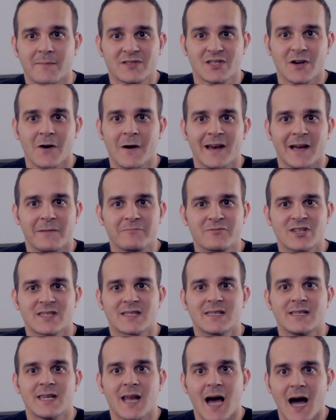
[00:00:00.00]
I'm sorry, I'm
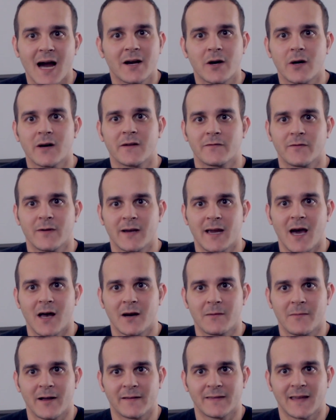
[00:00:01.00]
just not going to freak out
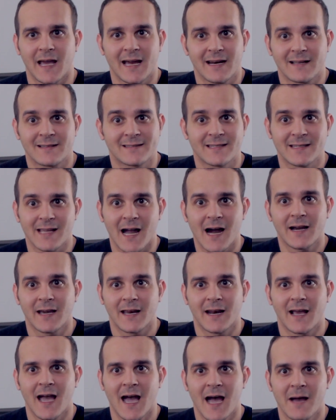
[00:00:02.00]
about that. It's not
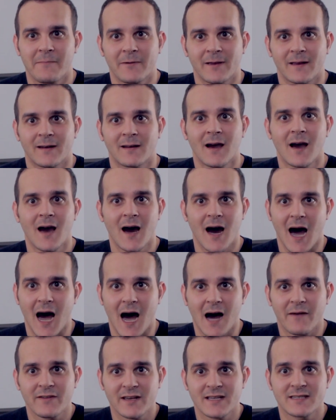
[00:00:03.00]
going to happen.
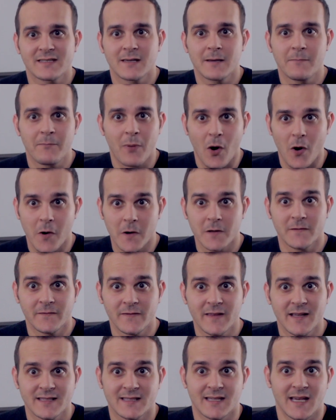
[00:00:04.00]
Obviously, part of
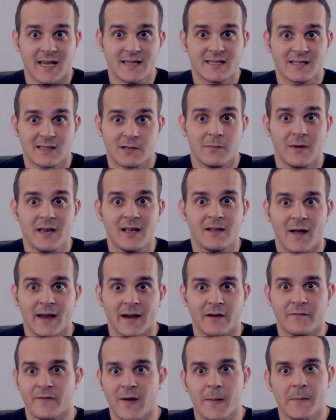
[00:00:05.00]
this is to be
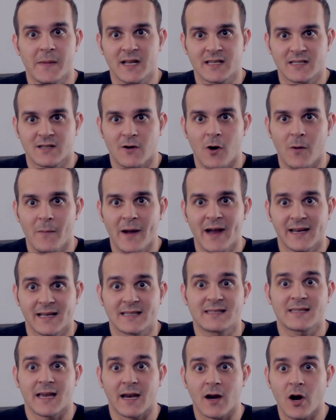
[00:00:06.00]
like a feminist callback.
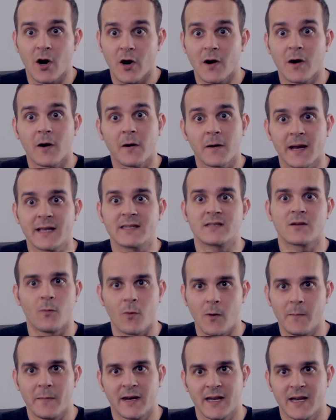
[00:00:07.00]
It's like her, it's a
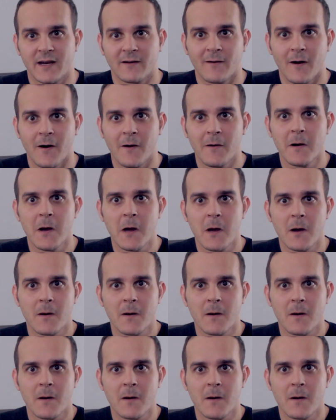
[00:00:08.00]
woman hero.